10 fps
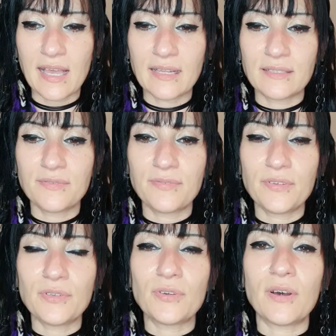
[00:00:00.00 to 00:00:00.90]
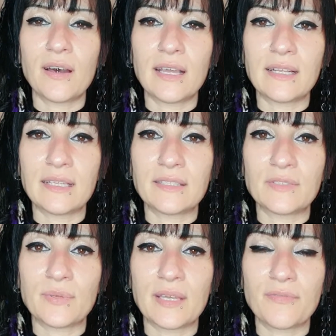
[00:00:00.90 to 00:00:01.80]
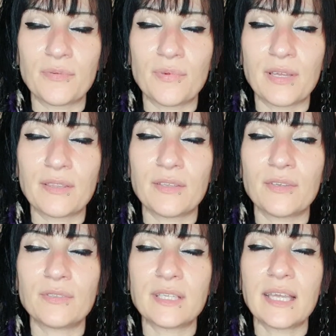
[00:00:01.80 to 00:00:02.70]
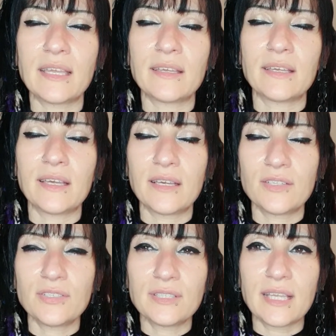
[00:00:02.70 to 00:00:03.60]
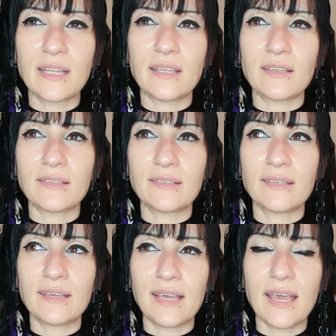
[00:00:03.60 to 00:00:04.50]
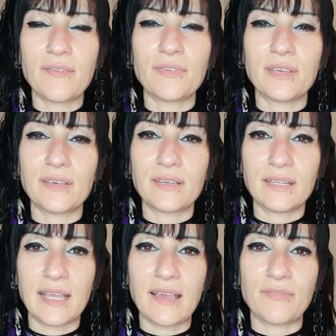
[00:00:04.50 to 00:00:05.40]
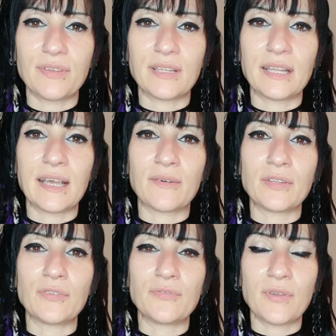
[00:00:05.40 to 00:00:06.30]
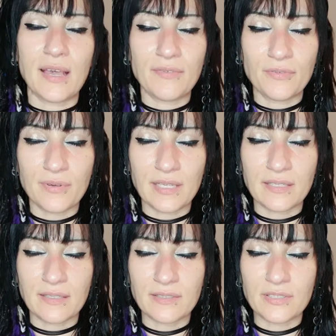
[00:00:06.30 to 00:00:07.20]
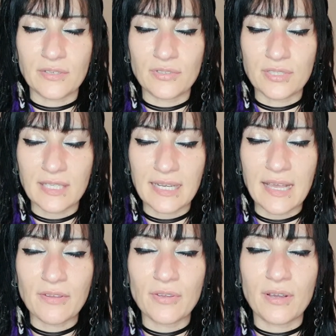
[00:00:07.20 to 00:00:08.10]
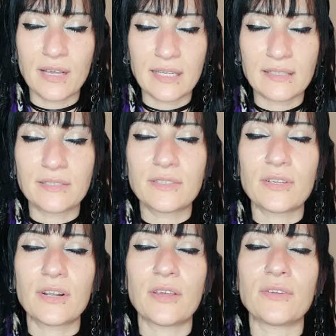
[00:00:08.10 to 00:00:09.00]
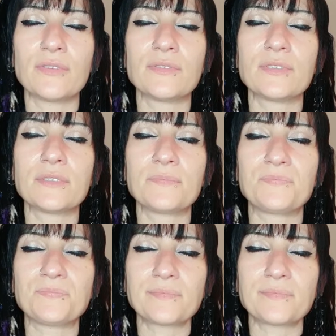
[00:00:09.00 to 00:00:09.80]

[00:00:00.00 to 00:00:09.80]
and feel your eyelids with every breath that you take, just getting heavier and heavier now. And if you haven't already done so, just allow your eyelids to close